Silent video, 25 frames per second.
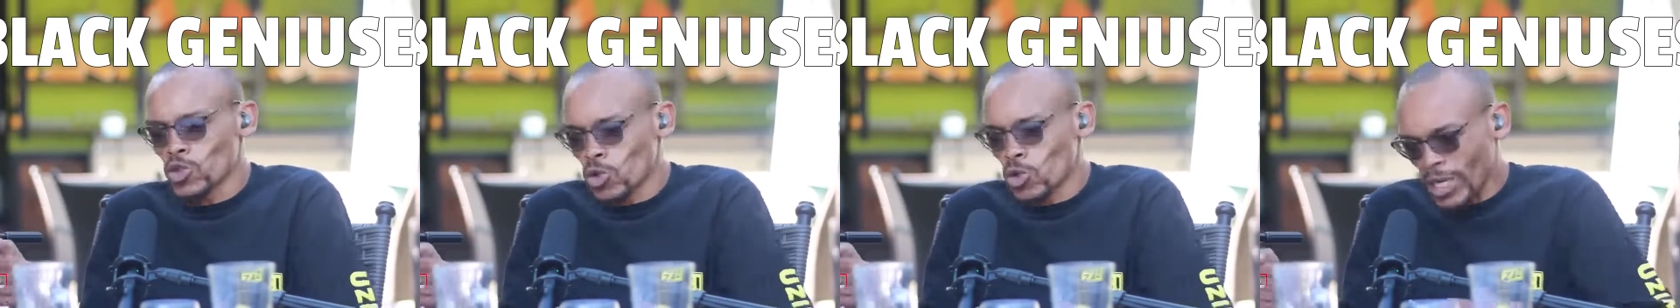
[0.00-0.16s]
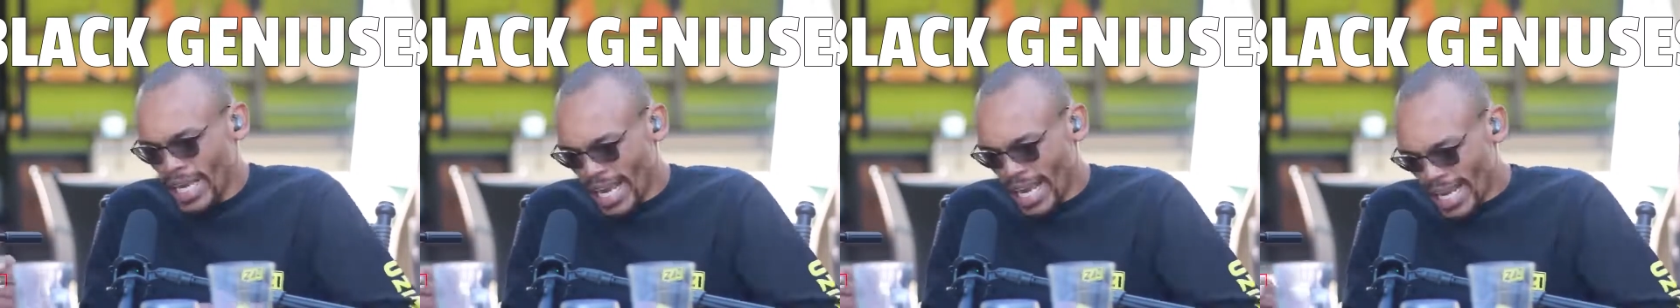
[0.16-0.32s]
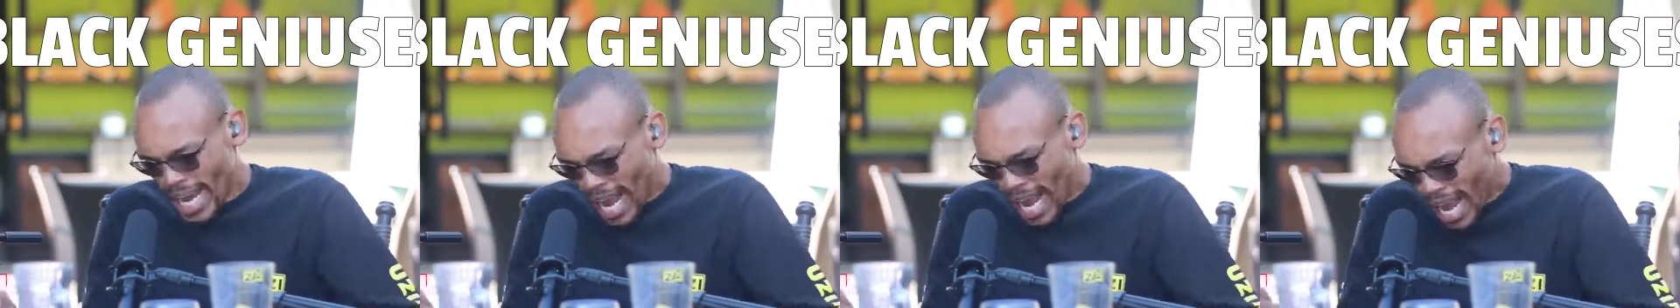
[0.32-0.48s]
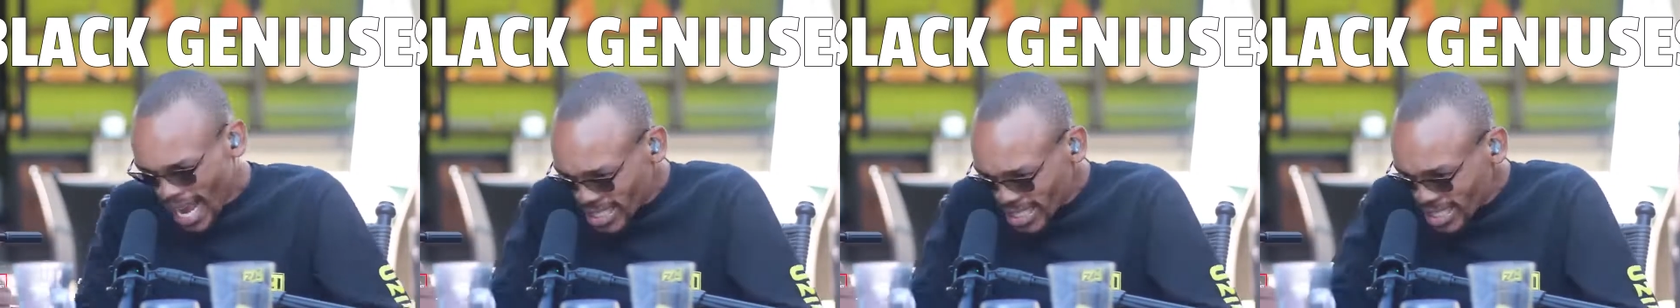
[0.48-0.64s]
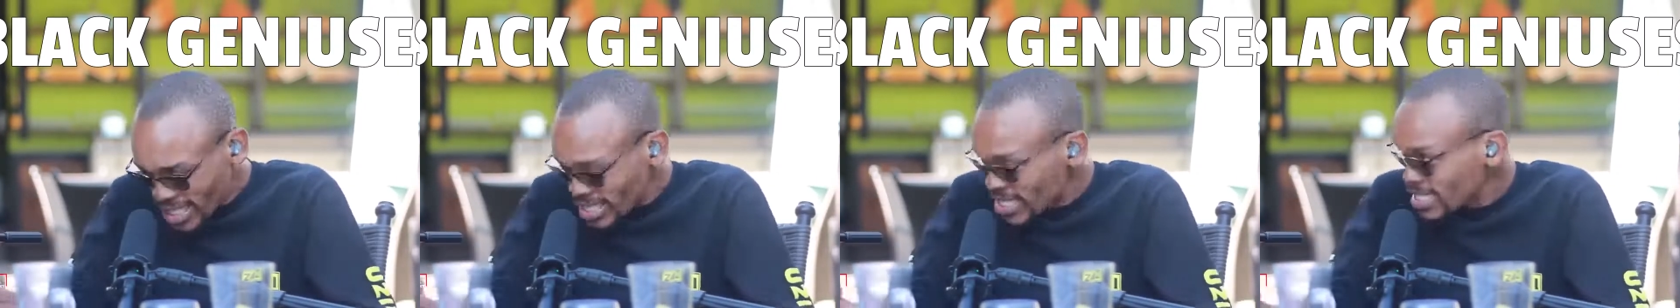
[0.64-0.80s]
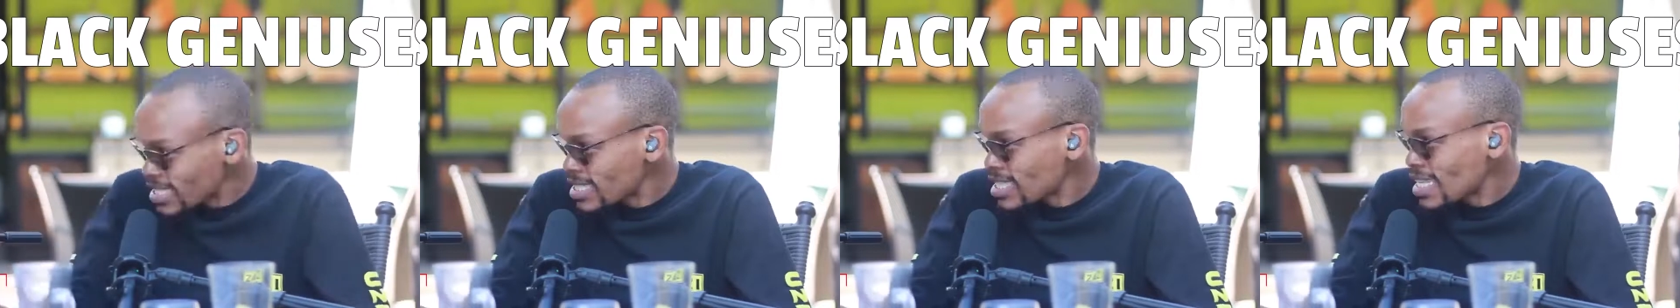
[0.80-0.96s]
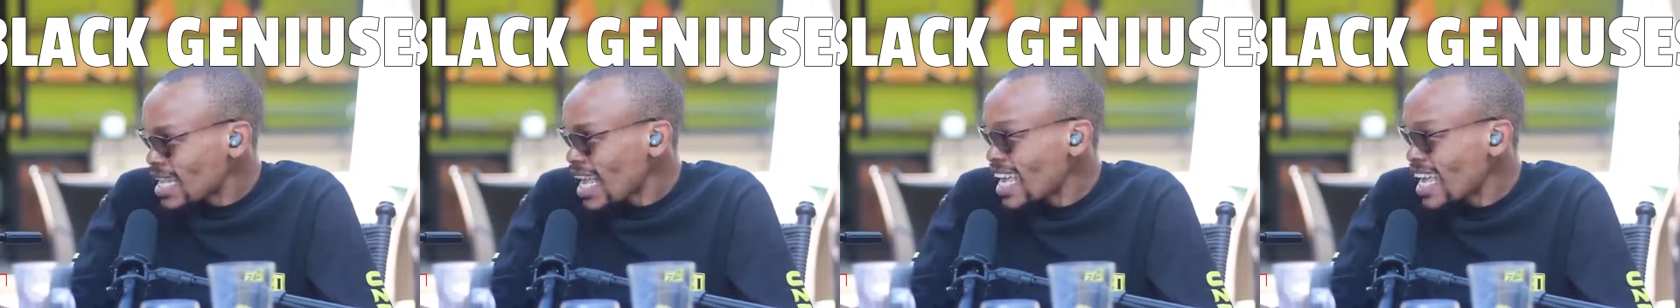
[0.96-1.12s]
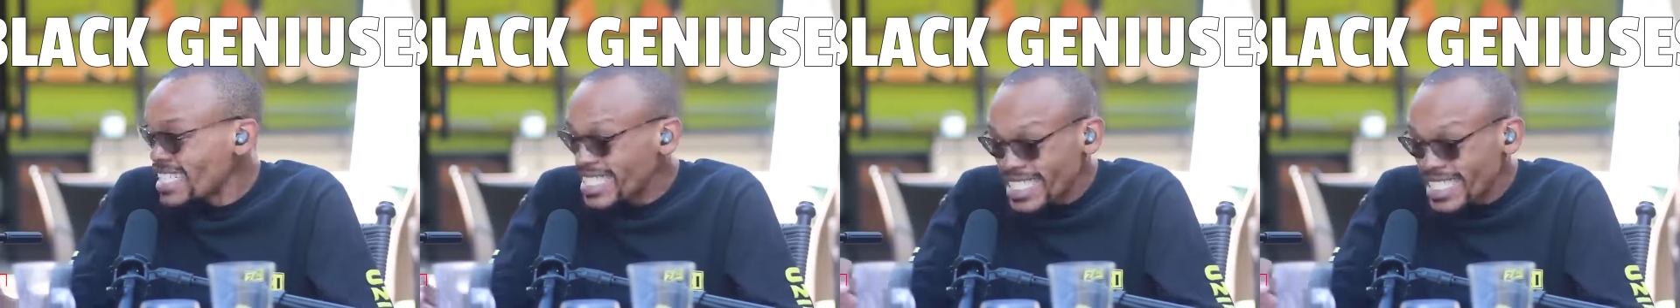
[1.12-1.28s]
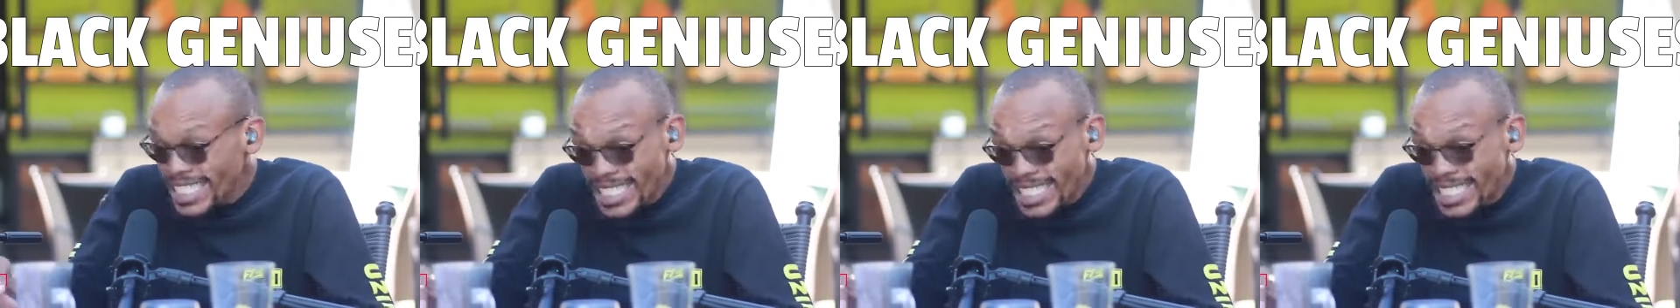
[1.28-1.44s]
to get us
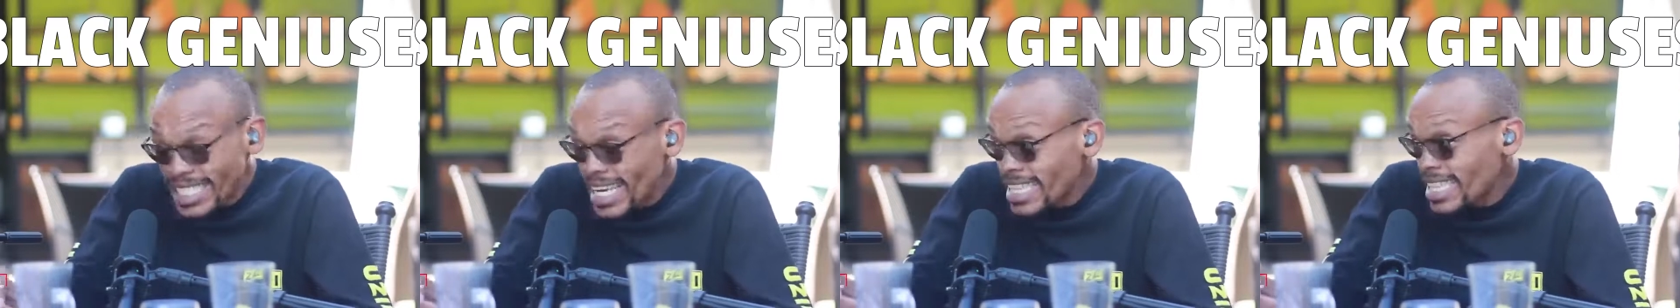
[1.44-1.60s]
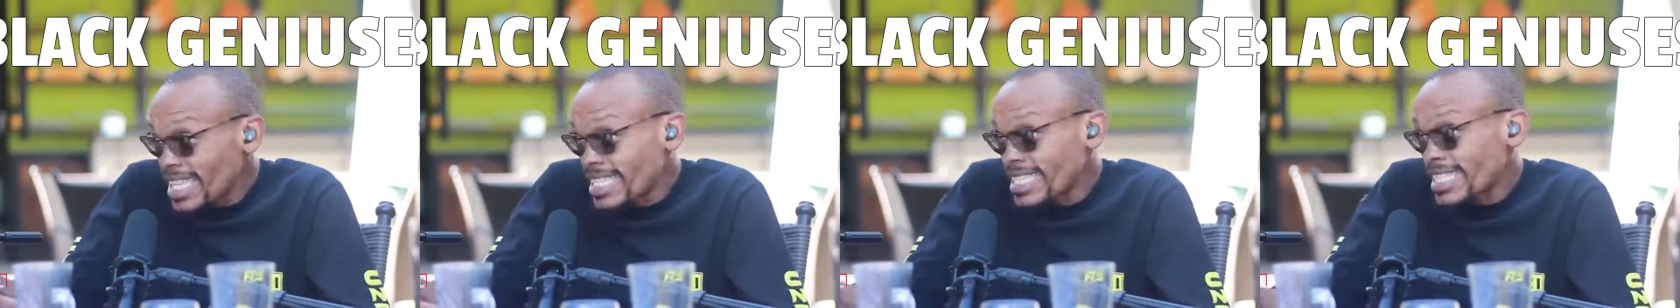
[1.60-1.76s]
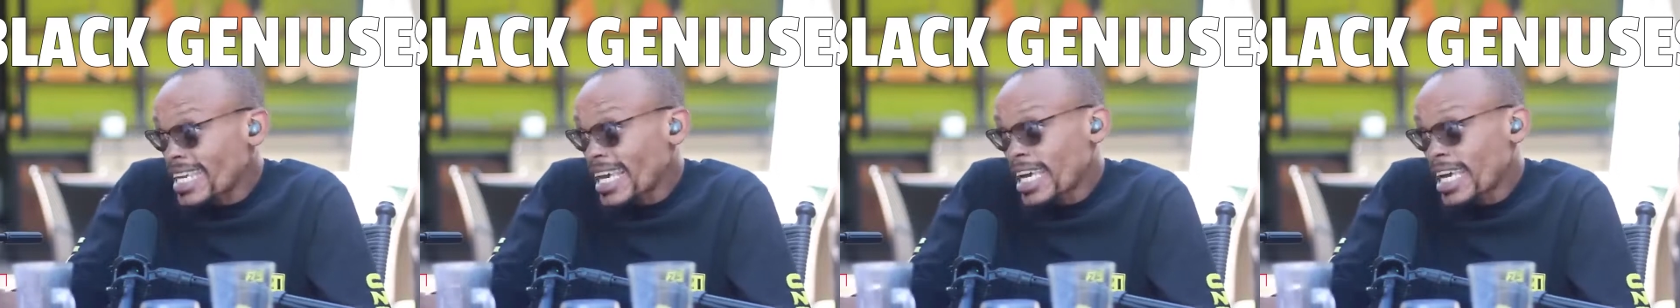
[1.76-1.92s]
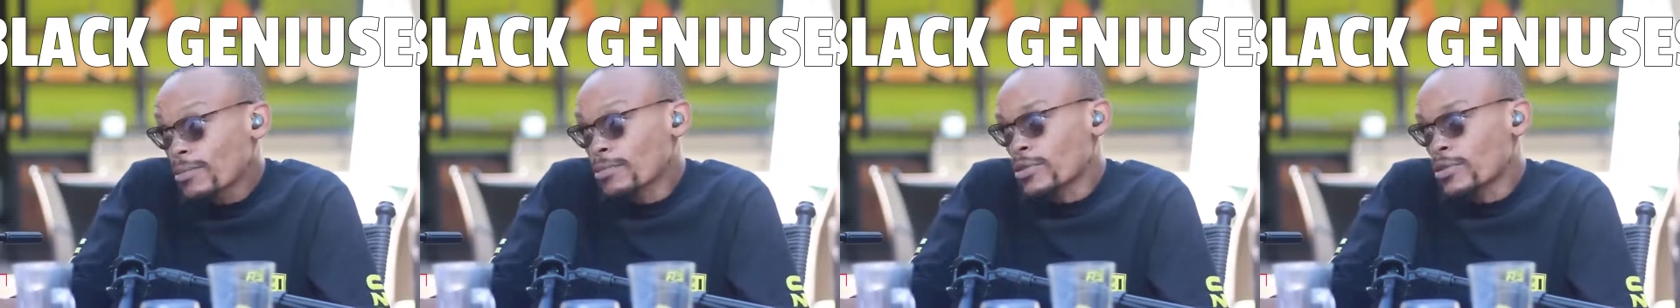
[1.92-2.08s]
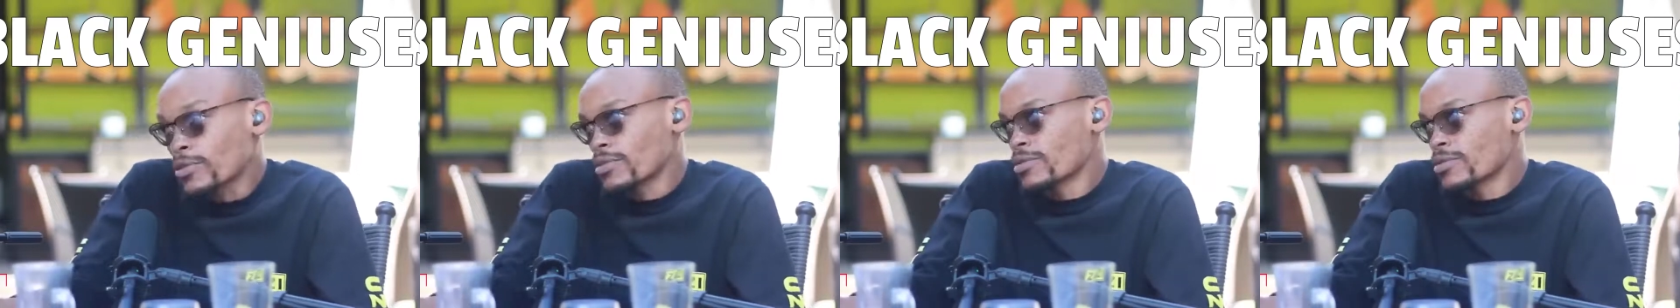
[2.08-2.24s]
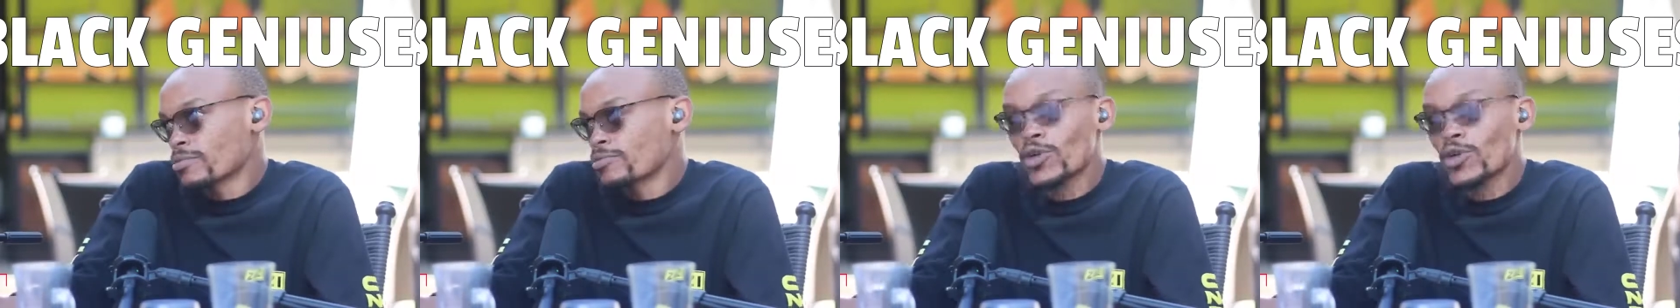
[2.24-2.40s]
a seat at the table.